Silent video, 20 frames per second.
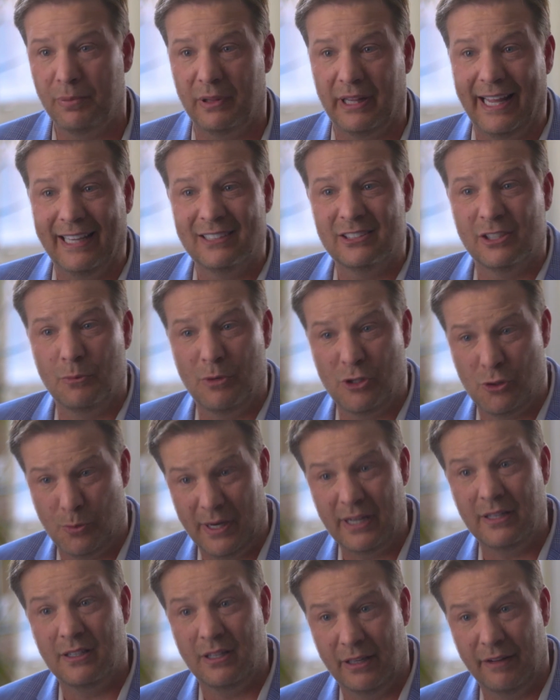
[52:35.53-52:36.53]
place in which
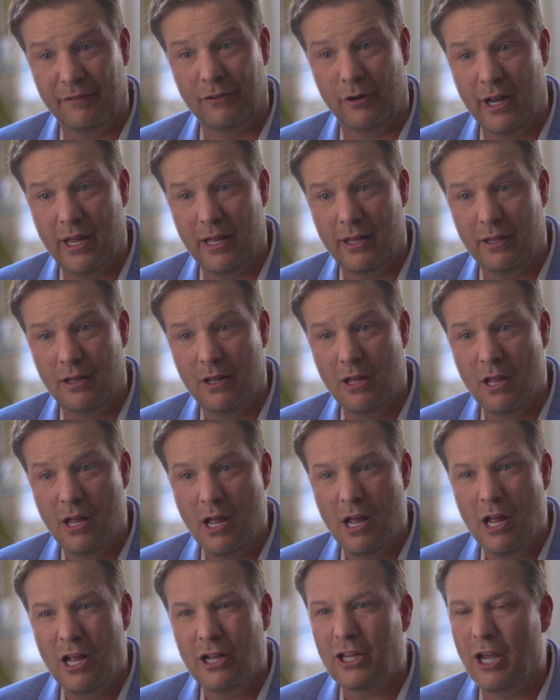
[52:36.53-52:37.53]
we deliver it?
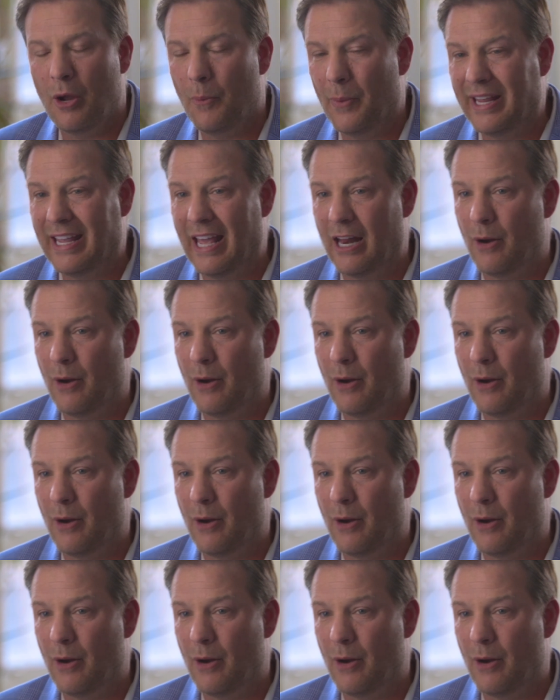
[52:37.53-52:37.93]
Can we